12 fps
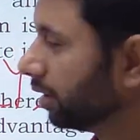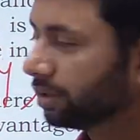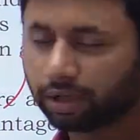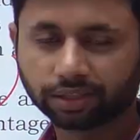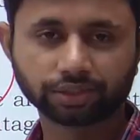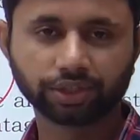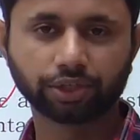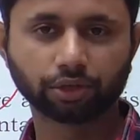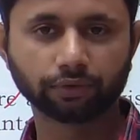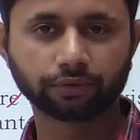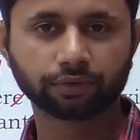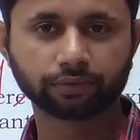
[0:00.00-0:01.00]
a seat
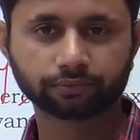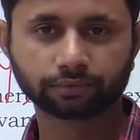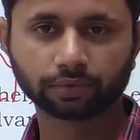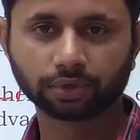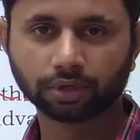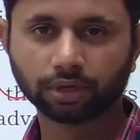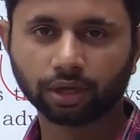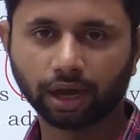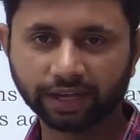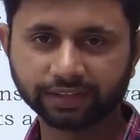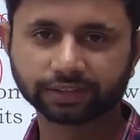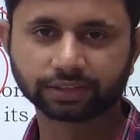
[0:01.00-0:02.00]
of
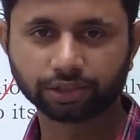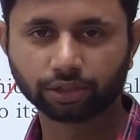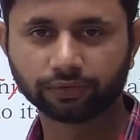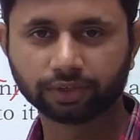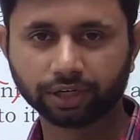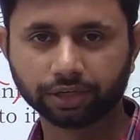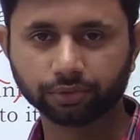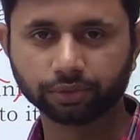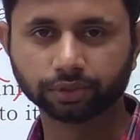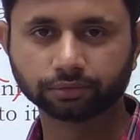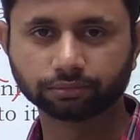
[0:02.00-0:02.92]
highest seat of trade union.